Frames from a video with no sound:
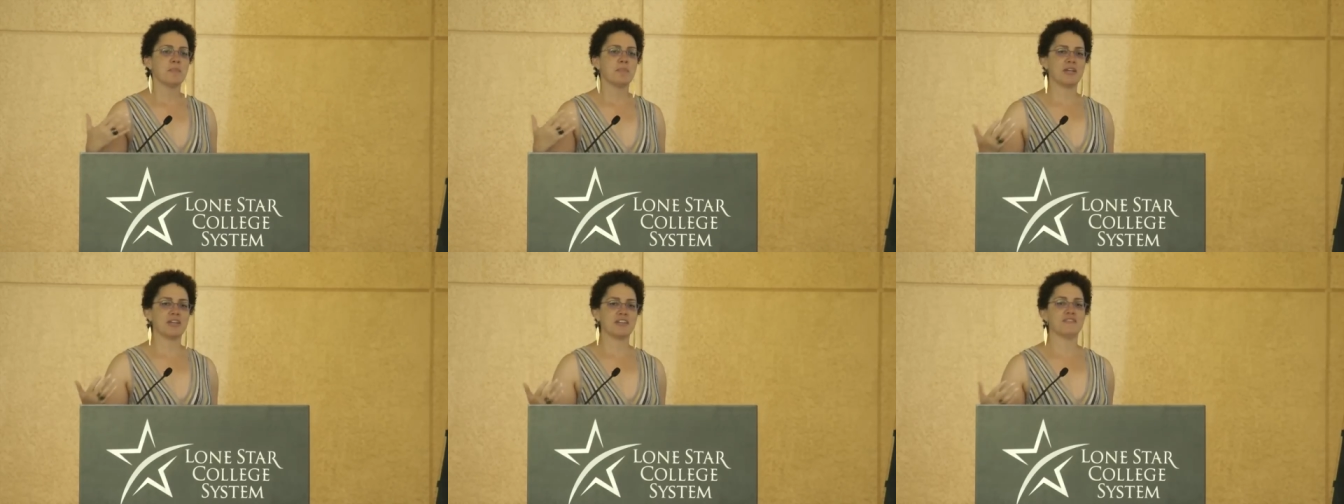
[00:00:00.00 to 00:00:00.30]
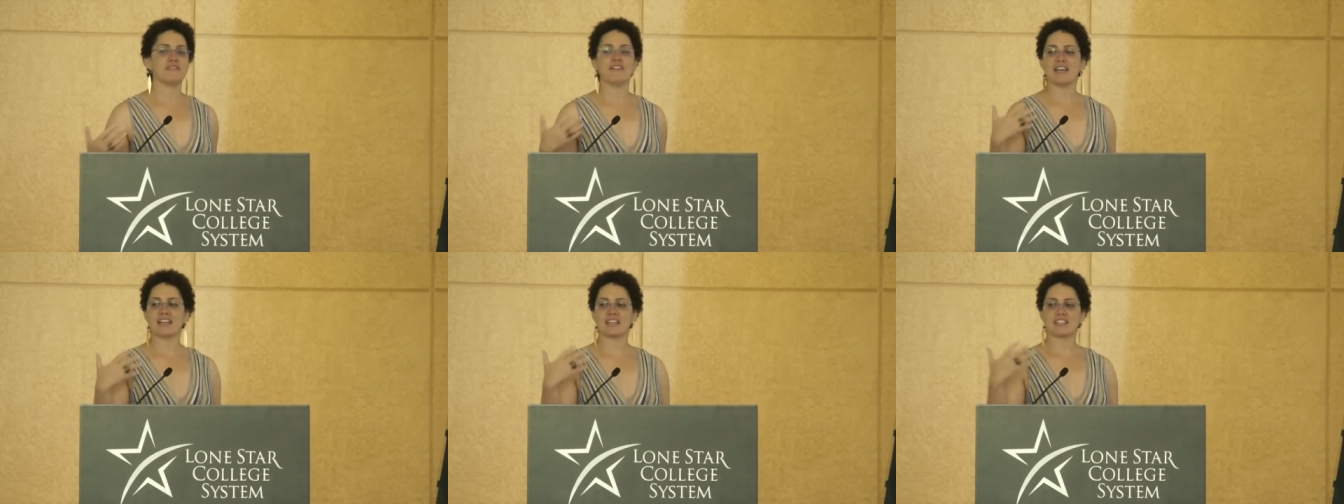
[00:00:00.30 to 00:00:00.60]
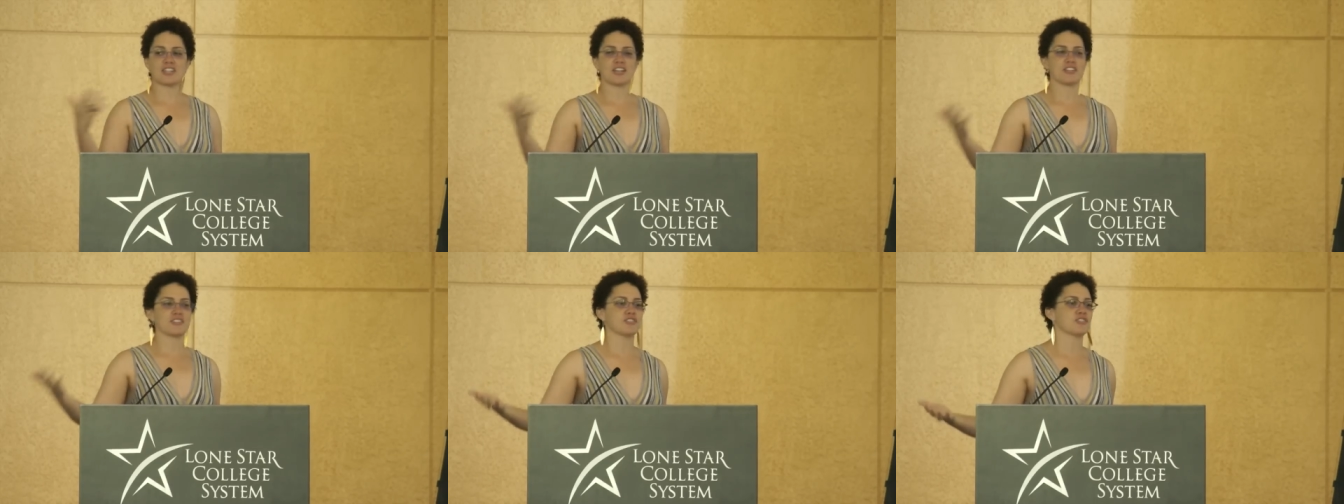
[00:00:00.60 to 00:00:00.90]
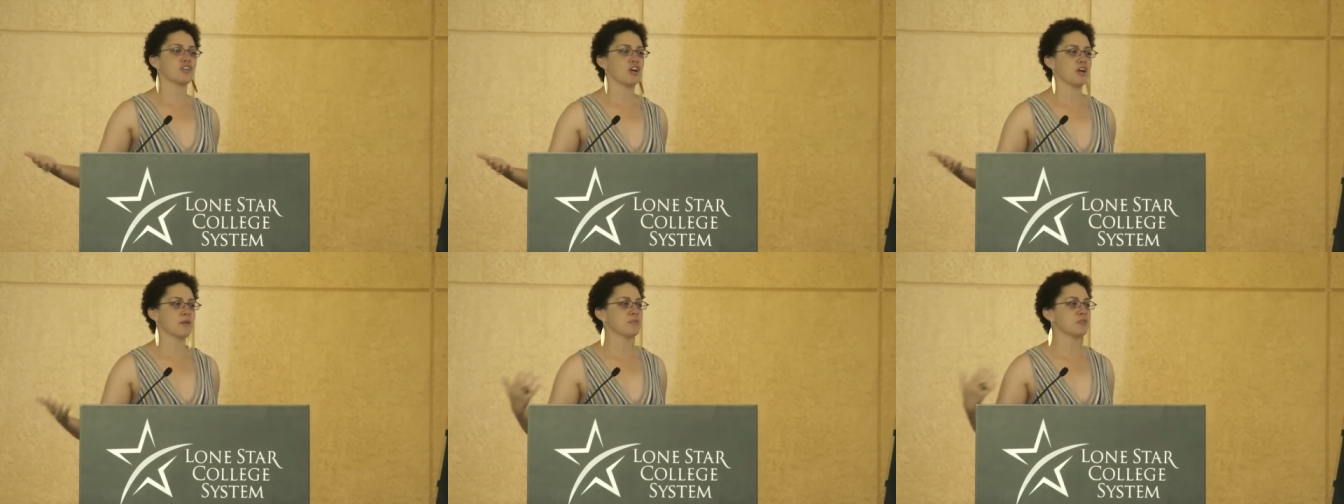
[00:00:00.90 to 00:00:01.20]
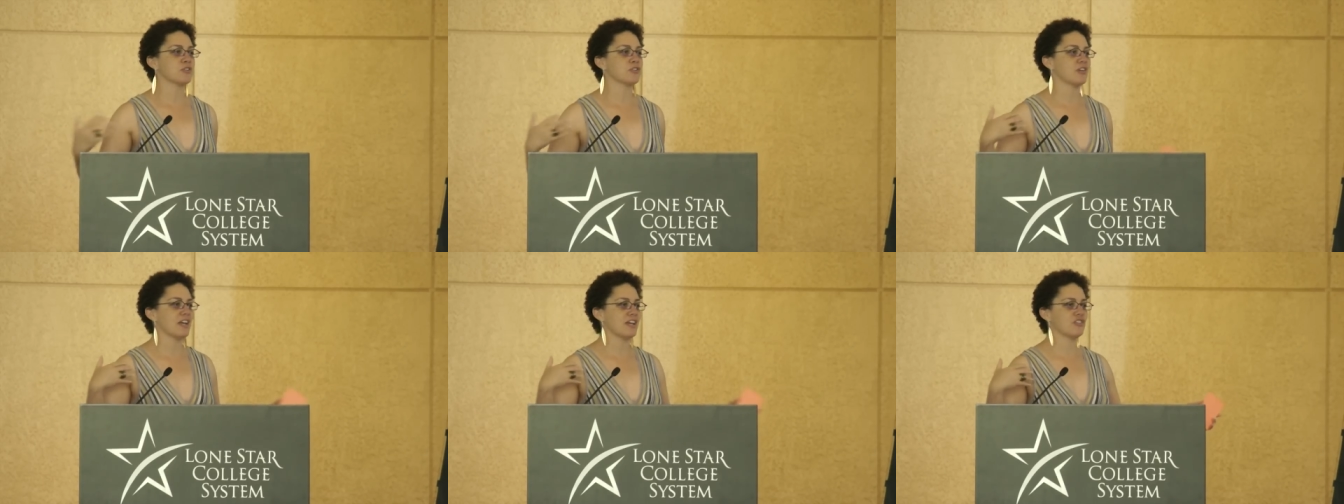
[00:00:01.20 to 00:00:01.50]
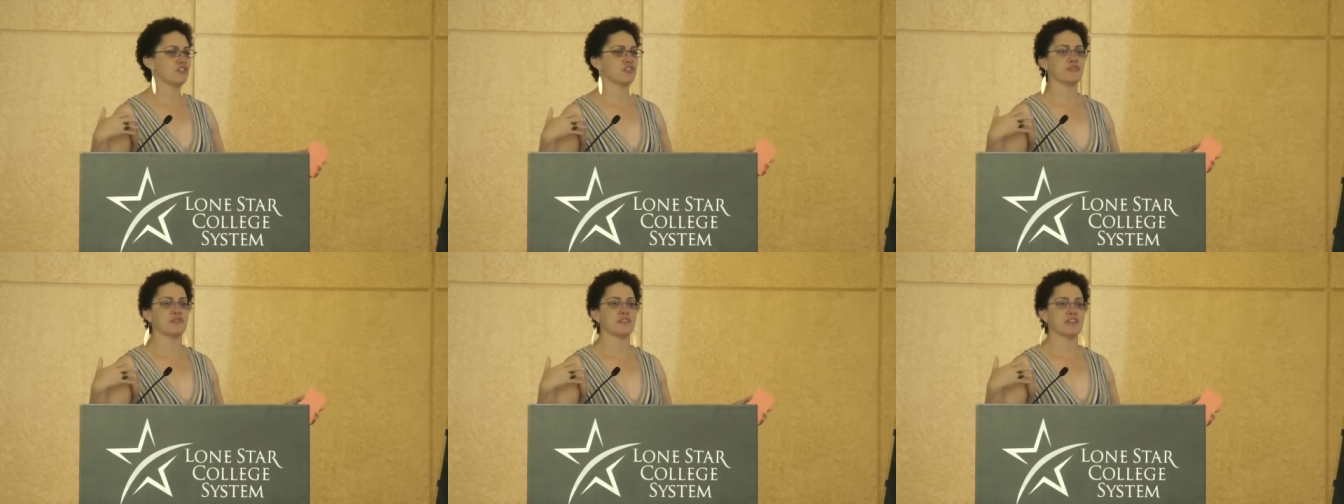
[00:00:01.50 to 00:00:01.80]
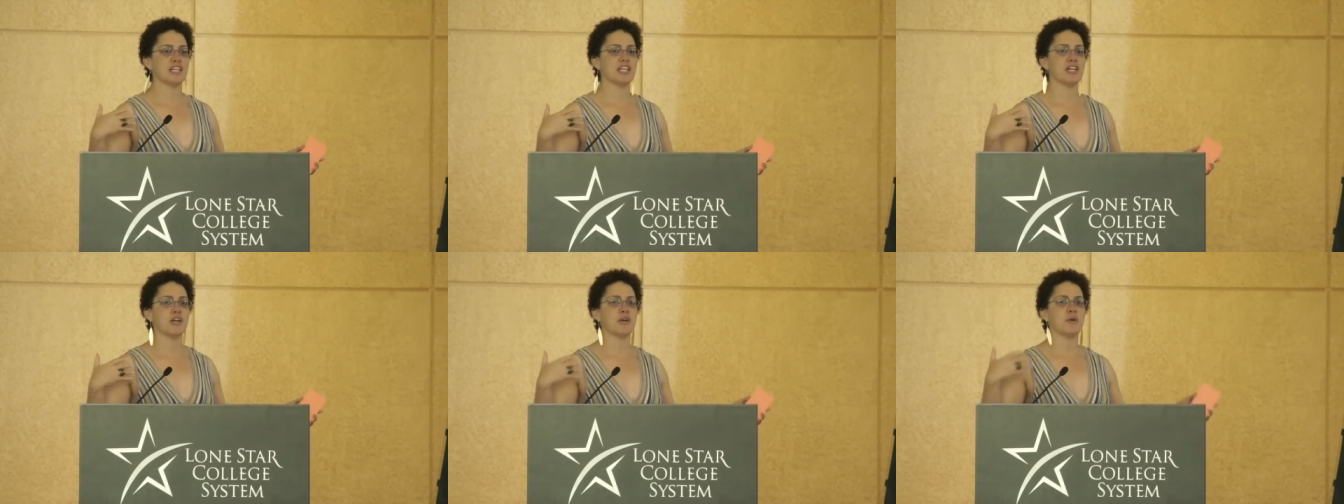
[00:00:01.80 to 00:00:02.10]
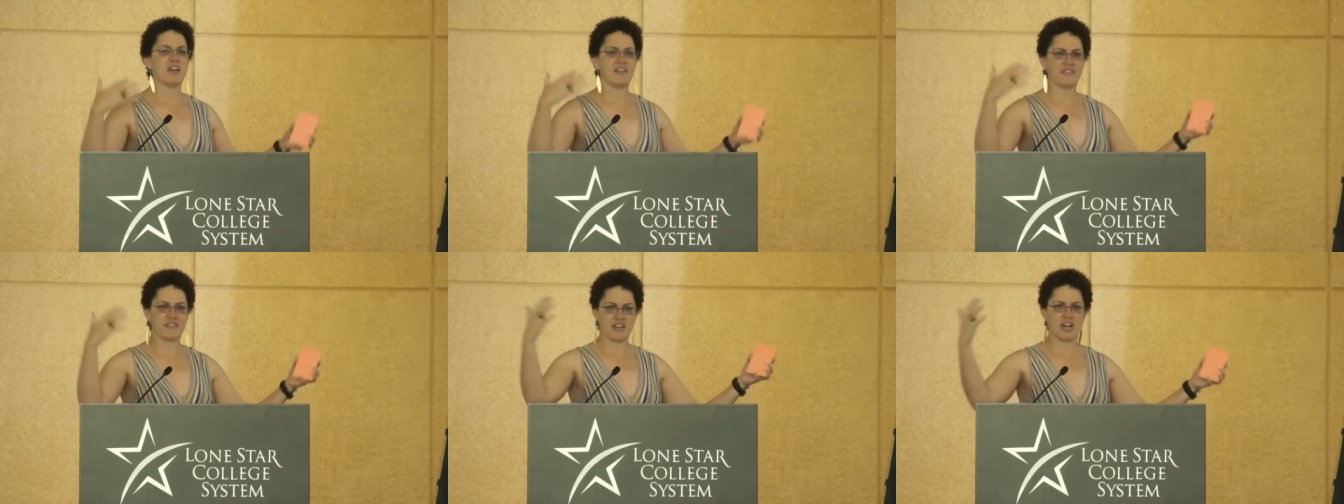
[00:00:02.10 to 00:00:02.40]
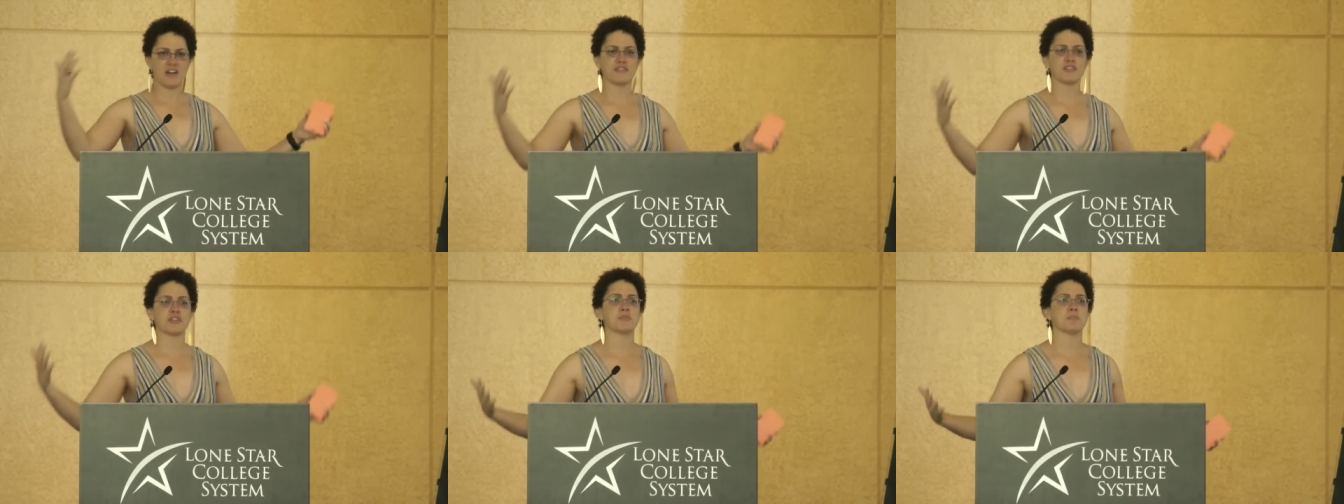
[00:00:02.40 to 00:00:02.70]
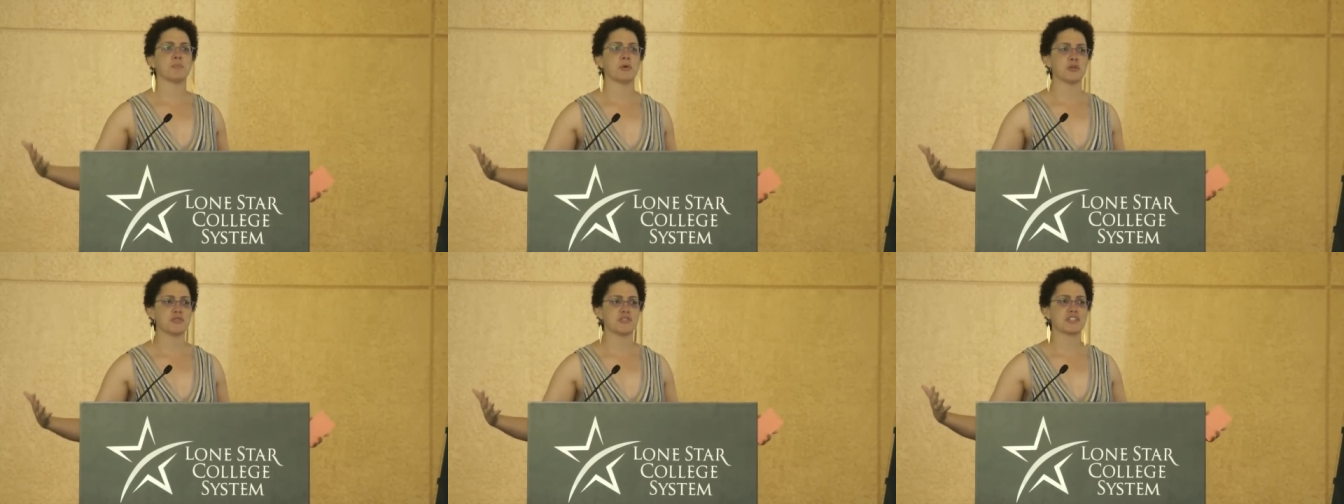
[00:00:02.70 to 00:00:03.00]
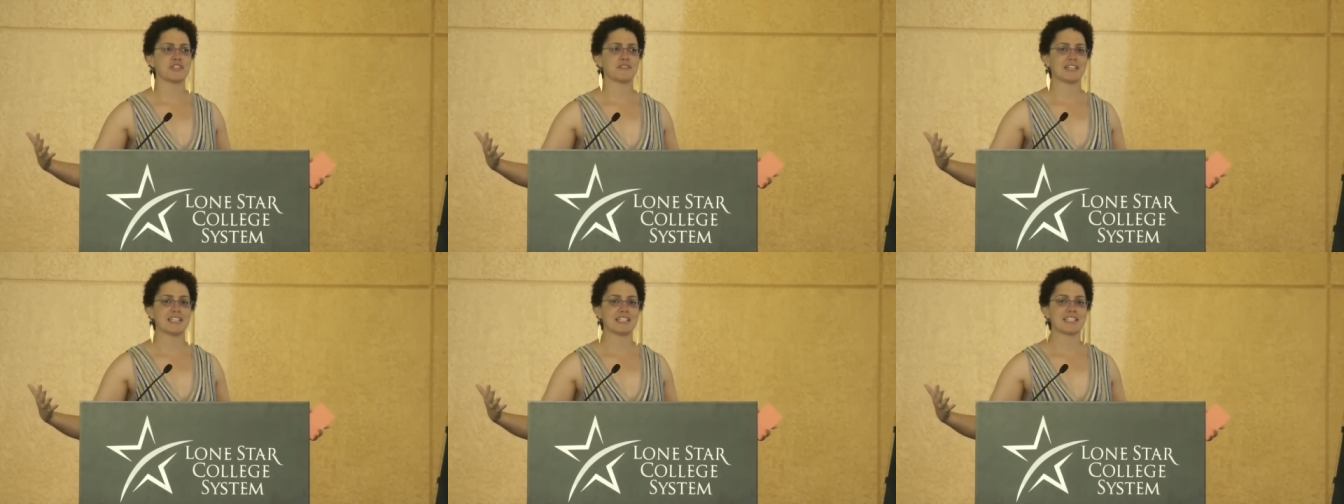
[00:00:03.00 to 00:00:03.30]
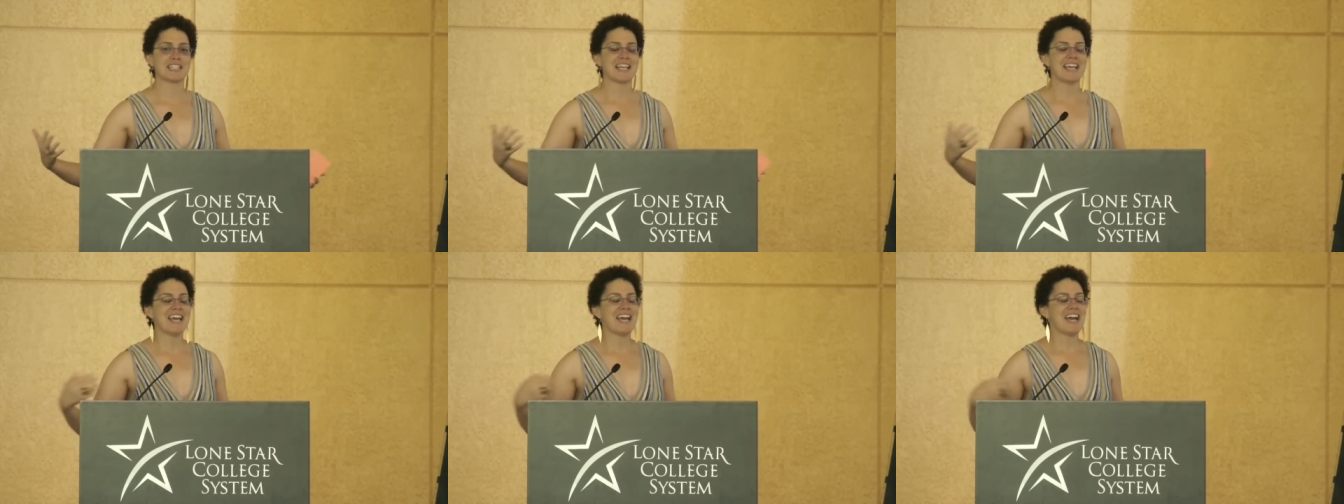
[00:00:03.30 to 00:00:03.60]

but in fact, Dr. Carpenter and your video have covered most of it.